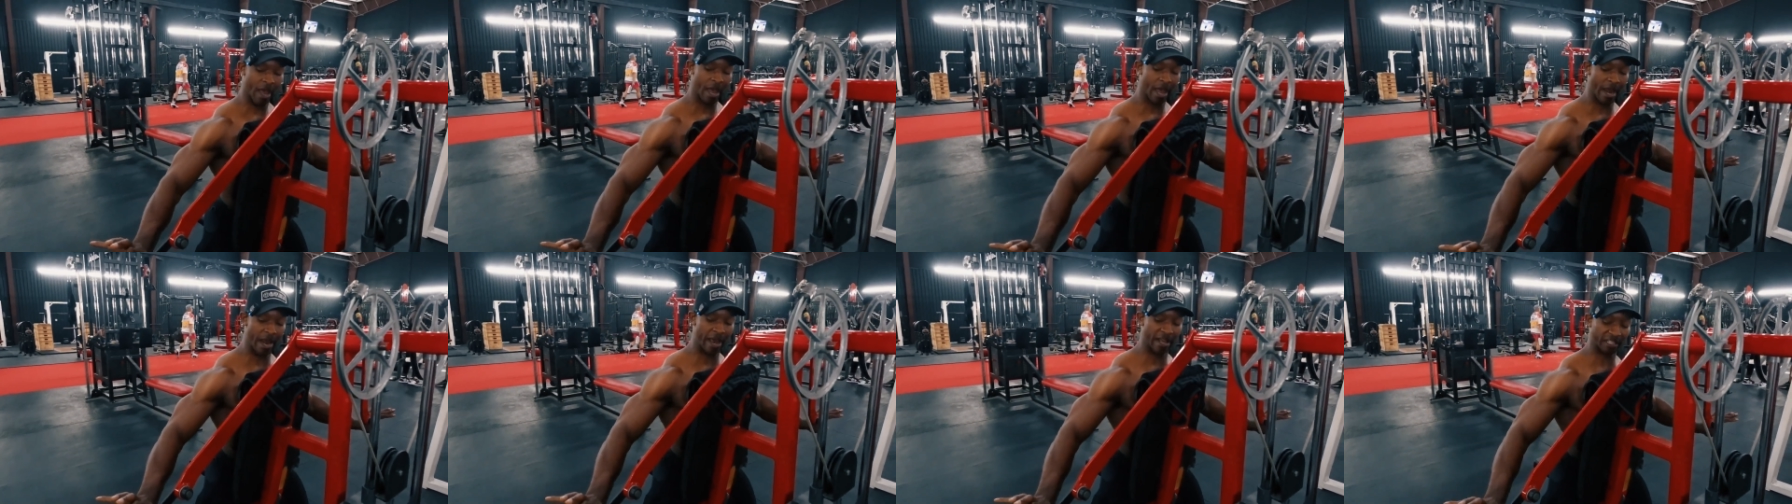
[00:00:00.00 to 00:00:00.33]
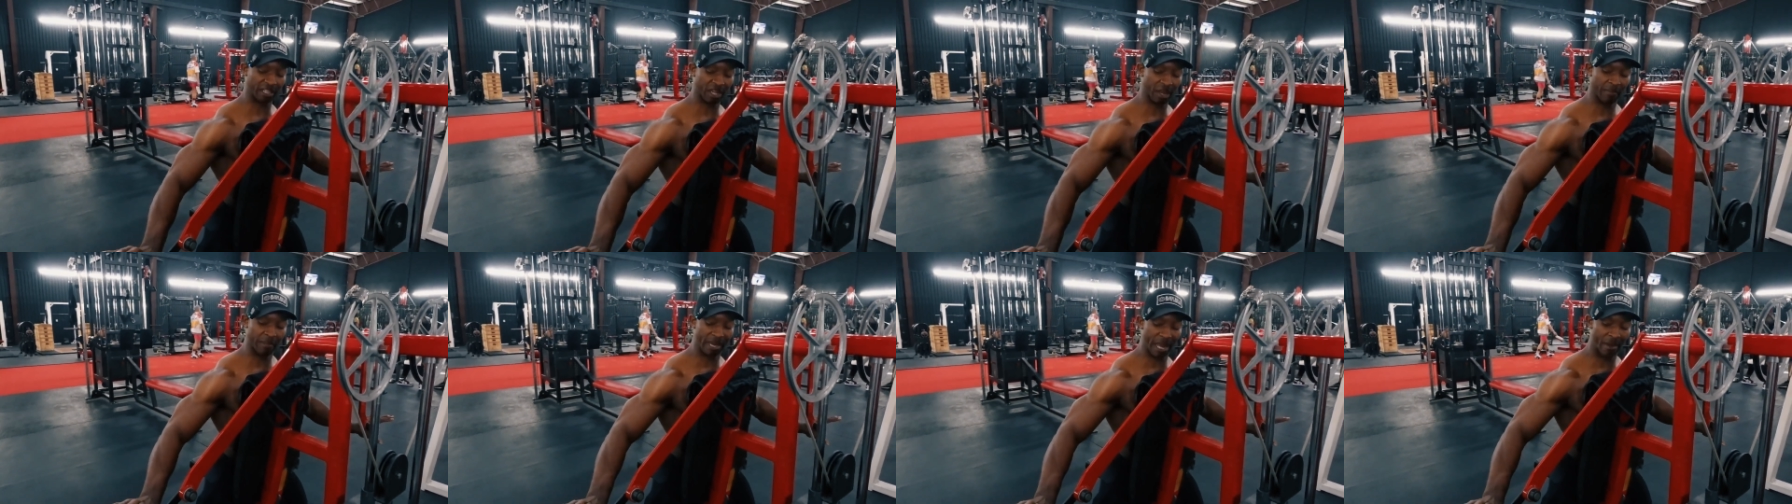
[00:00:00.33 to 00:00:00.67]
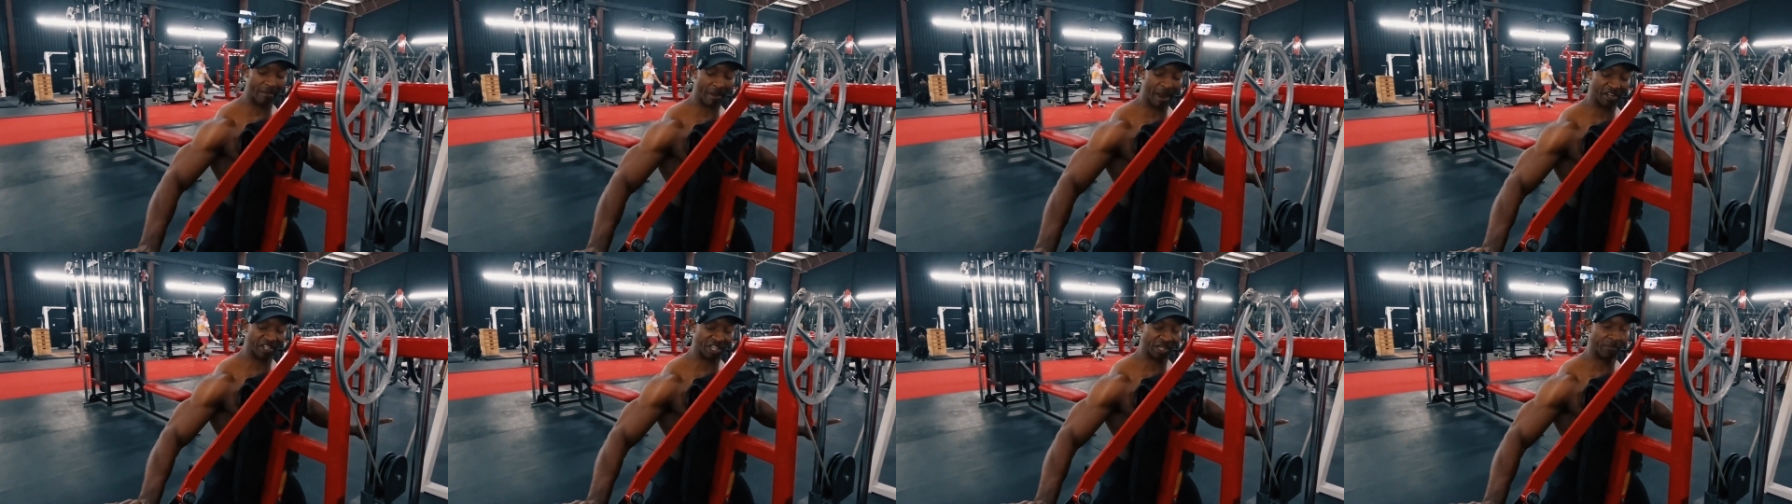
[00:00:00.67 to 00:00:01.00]
And as it comes
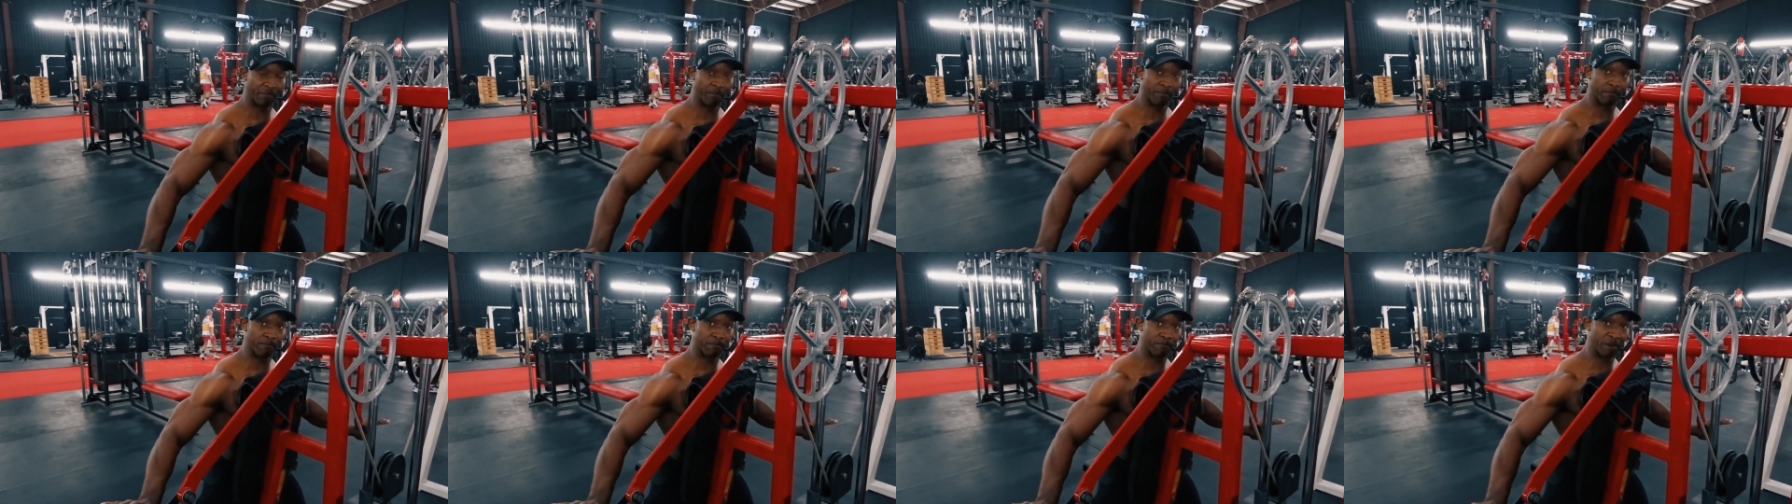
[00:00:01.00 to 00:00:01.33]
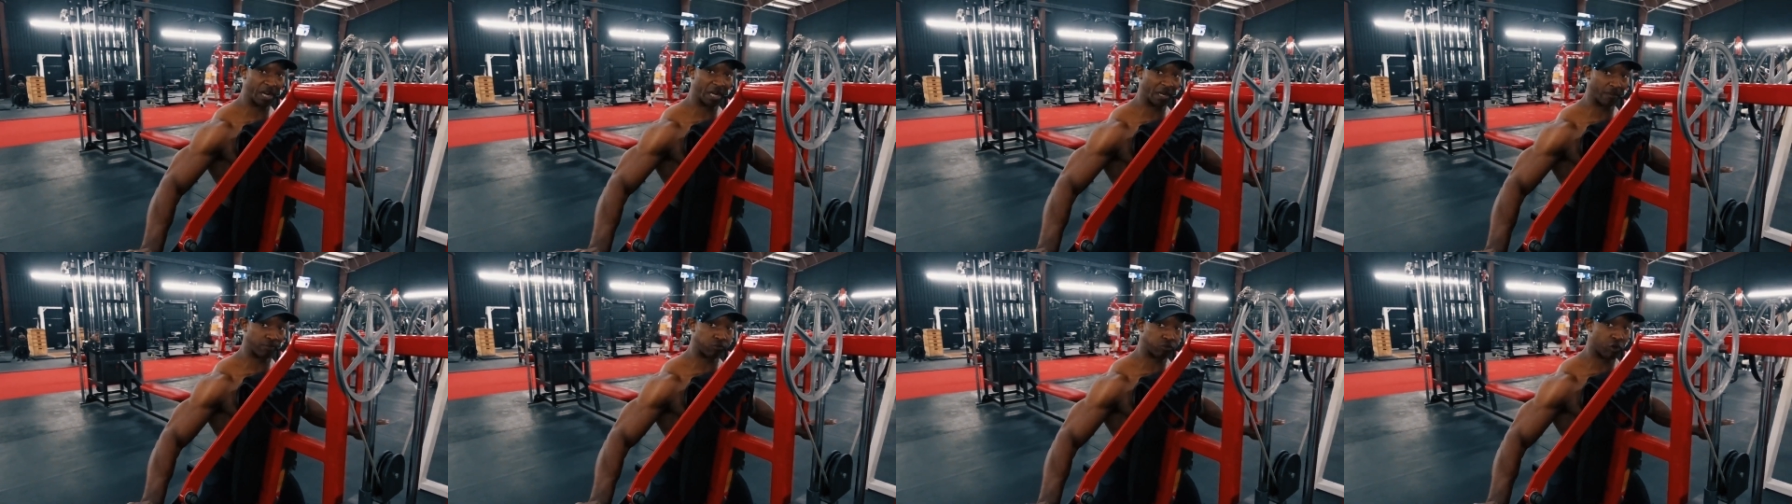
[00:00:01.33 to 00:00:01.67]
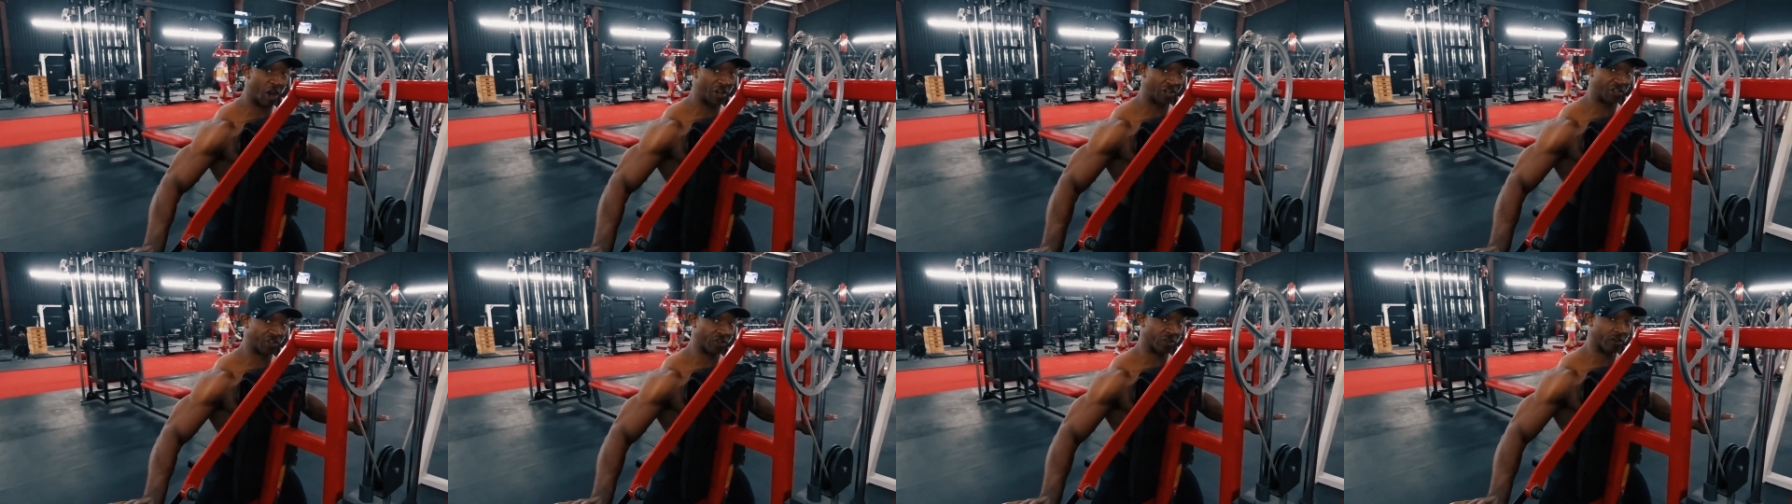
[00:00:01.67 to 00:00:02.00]
down, I'm actually putting
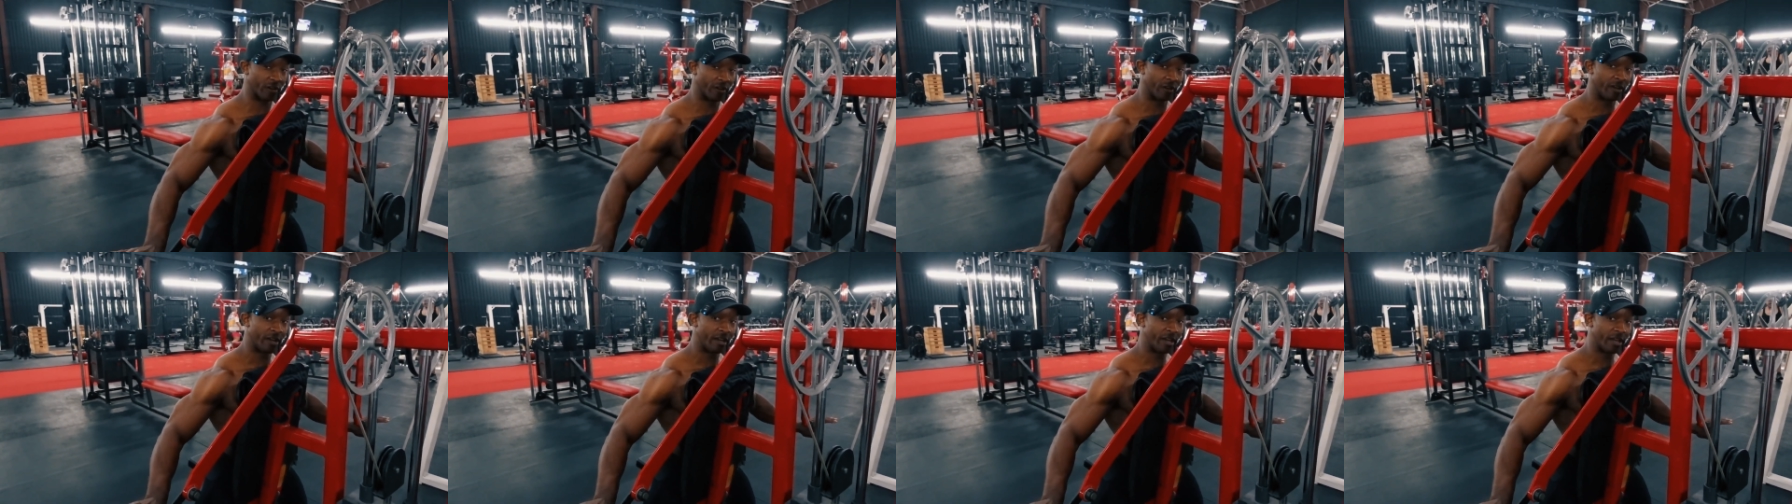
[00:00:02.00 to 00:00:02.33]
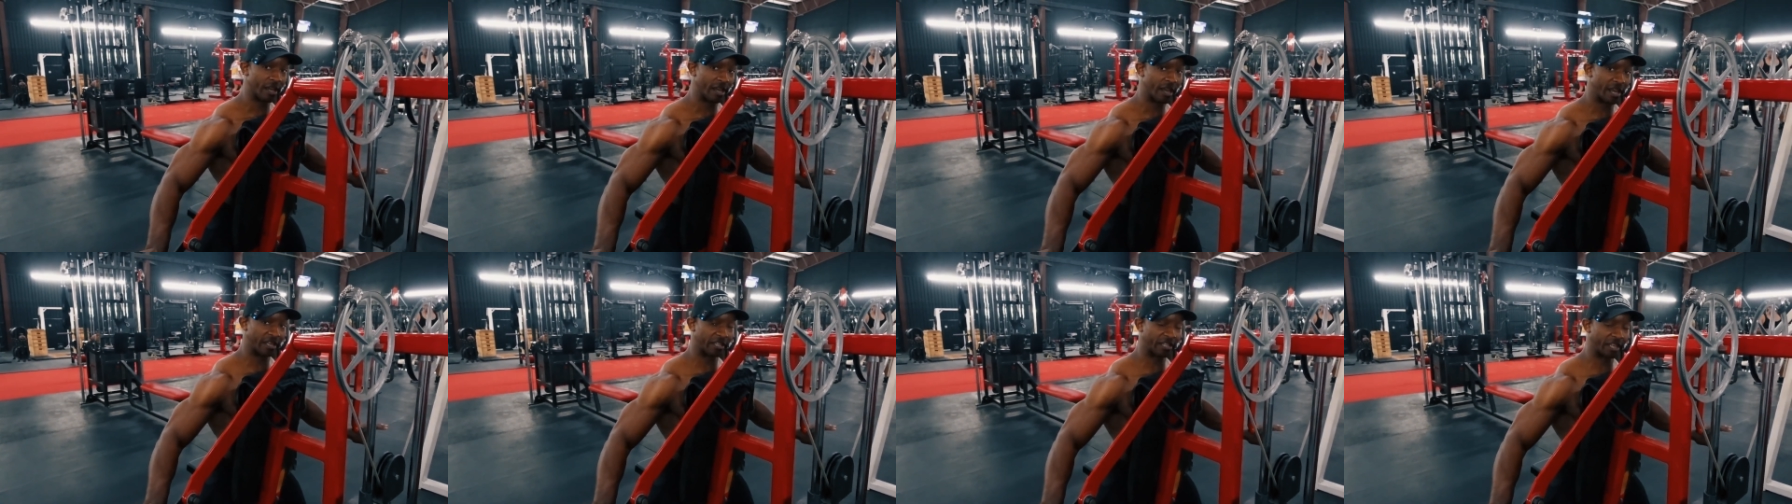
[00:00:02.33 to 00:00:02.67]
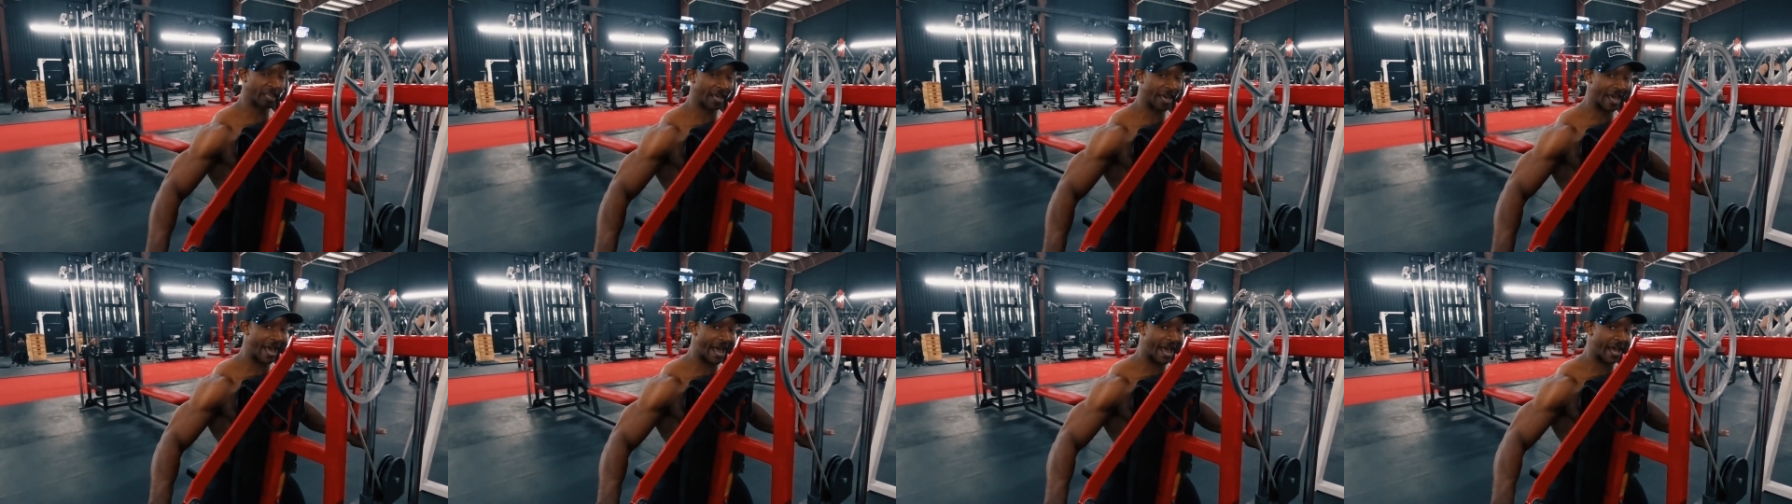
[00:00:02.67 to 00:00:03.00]
pressure into
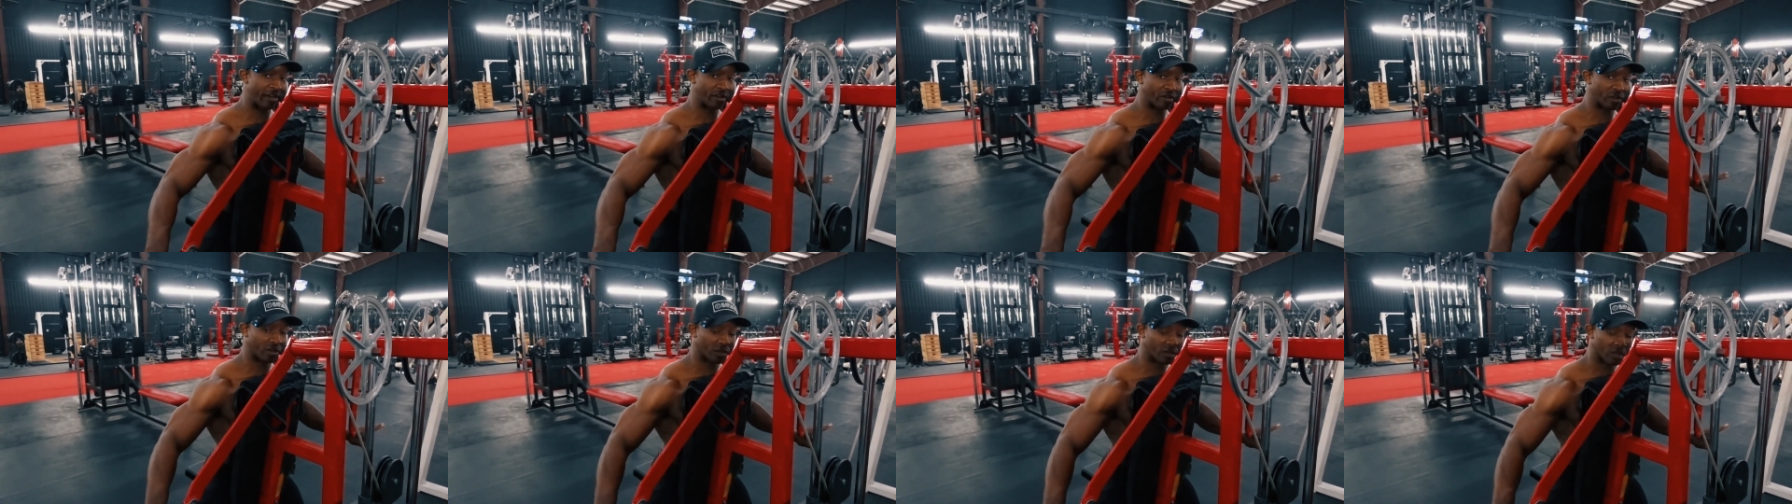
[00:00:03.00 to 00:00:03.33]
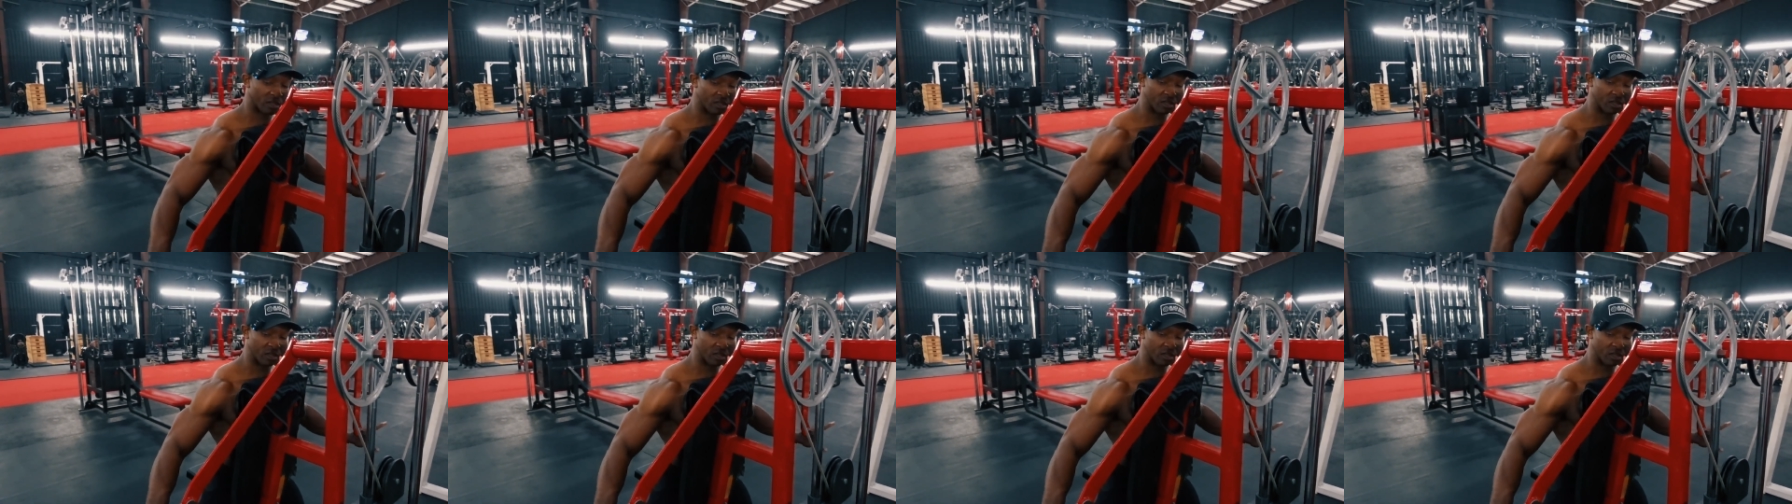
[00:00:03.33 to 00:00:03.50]
the handle